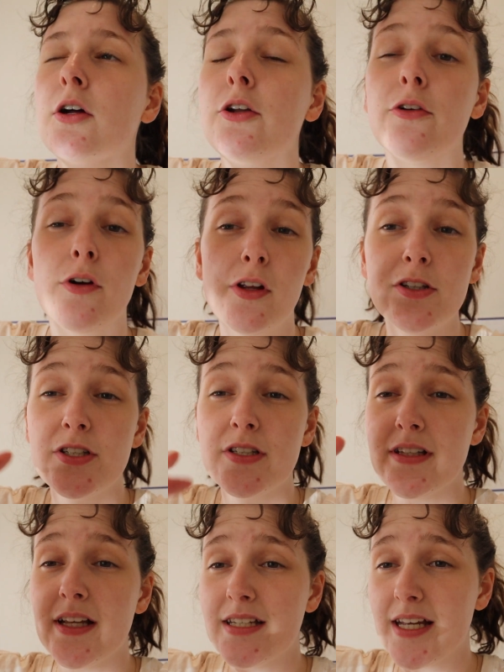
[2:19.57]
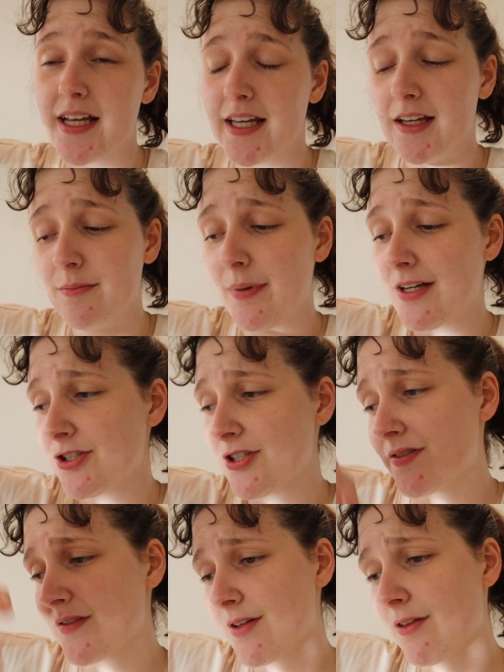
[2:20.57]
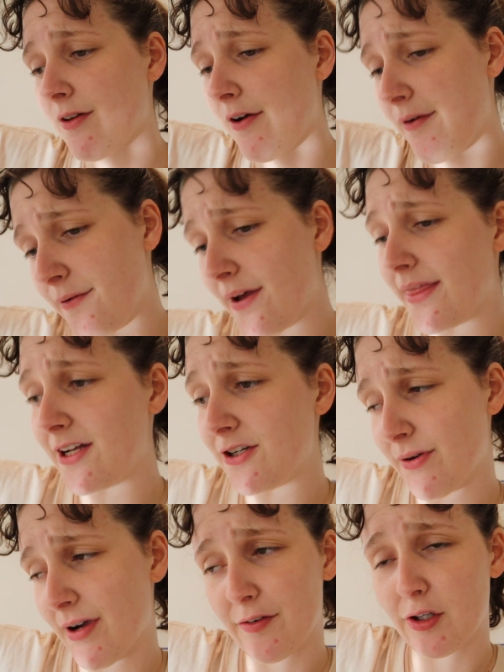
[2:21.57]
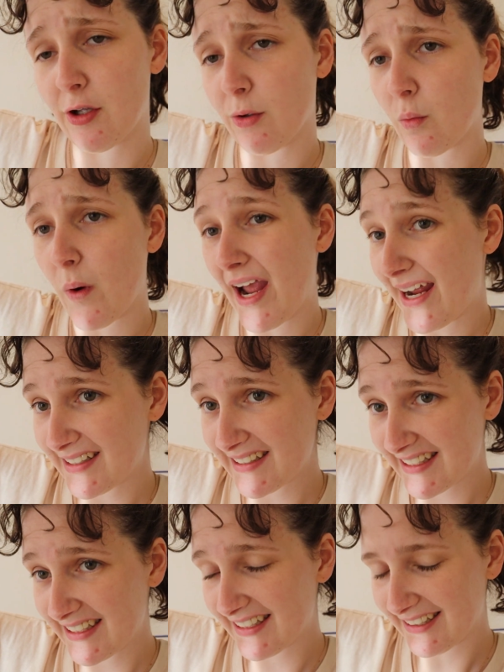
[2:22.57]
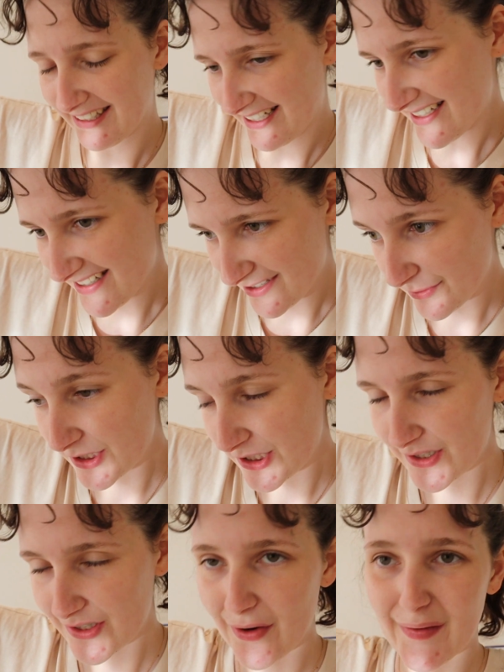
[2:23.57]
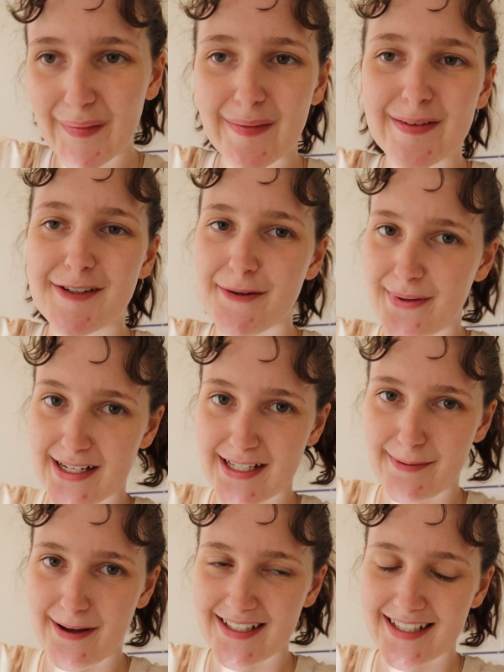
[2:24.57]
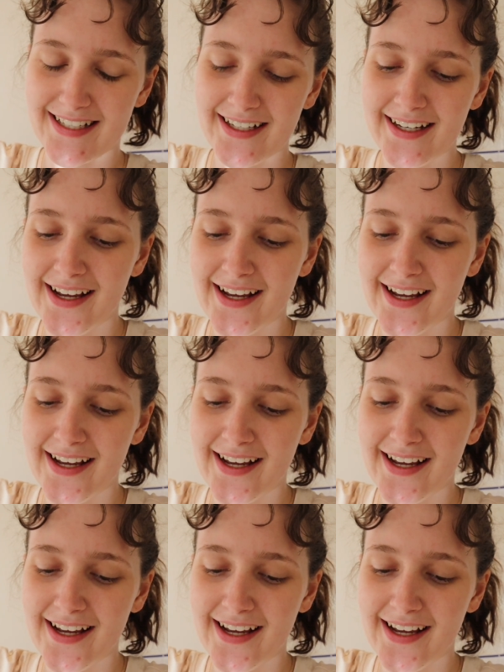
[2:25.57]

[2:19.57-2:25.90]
neurologist that are taking in patients, though they do have a long wait list, which is to be expected.